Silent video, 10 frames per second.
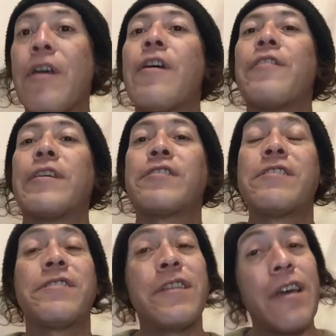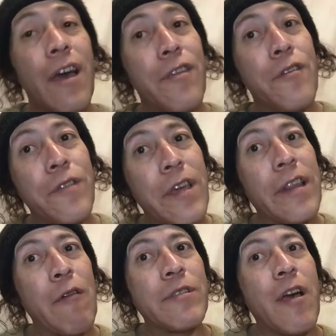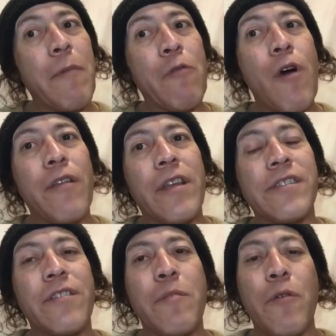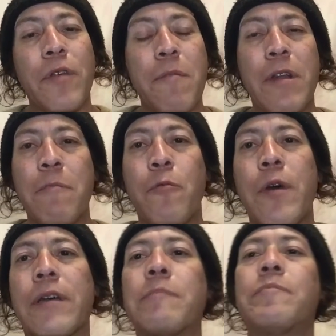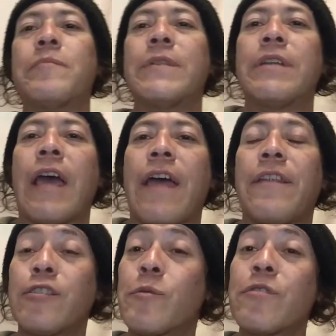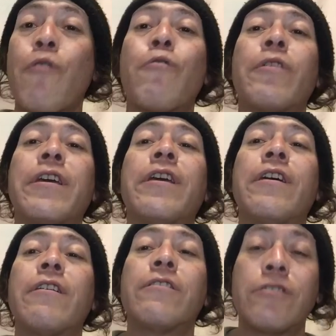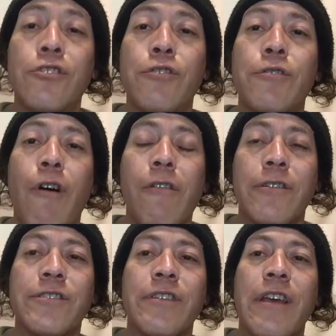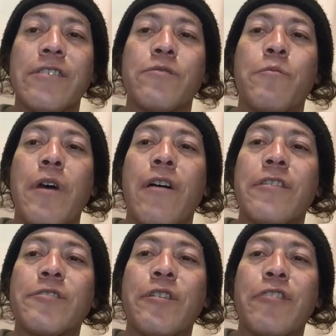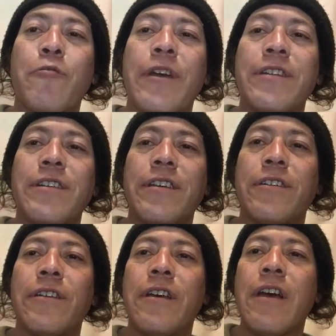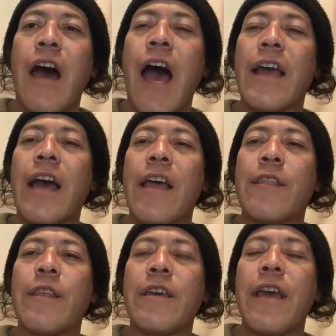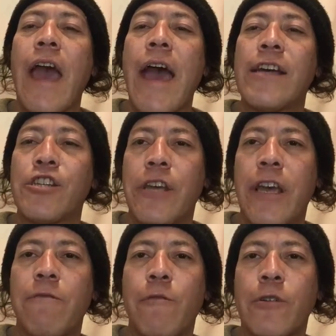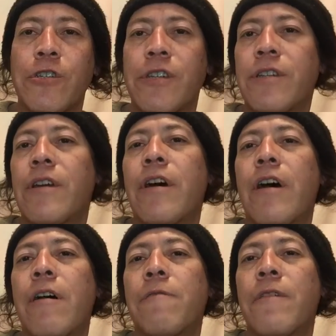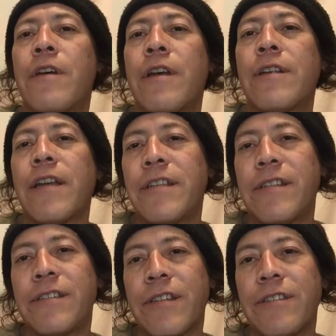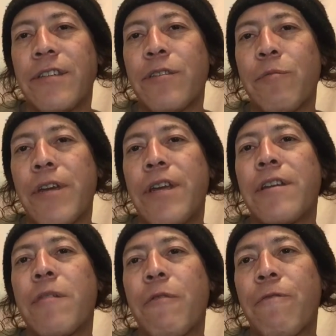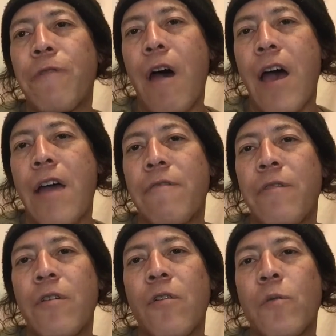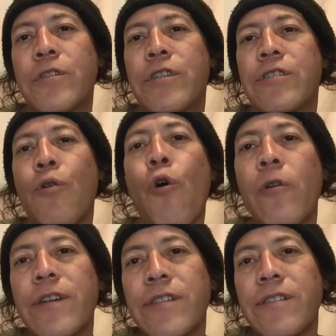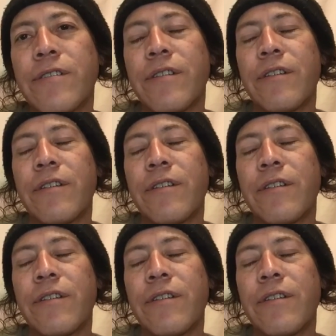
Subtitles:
This is the other thing that was on my want list. So they're both coming up quick. And this was only $2 as well. This is a great deal. I got the ash can version of 1963 #5, which is Horus,